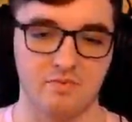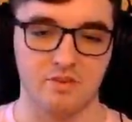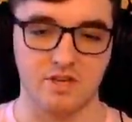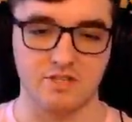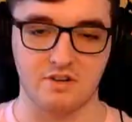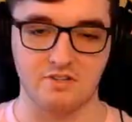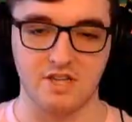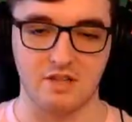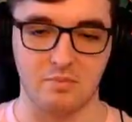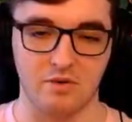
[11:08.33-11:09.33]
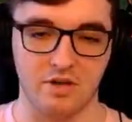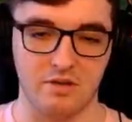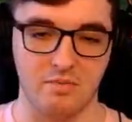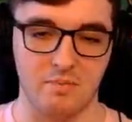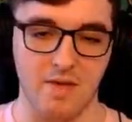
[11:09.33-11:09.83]
You guys understand the point. You're
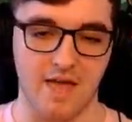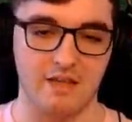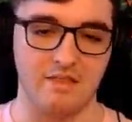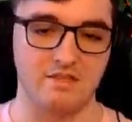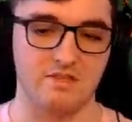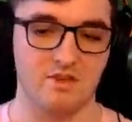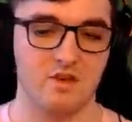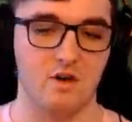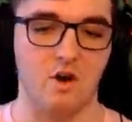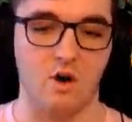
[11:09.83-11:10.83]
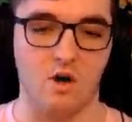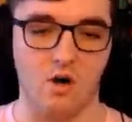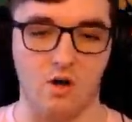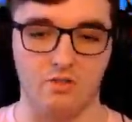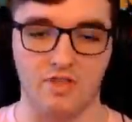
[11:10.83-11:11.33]
going to be banging these
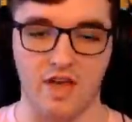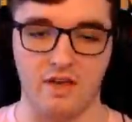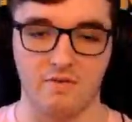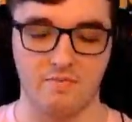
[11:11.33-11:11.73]
all day.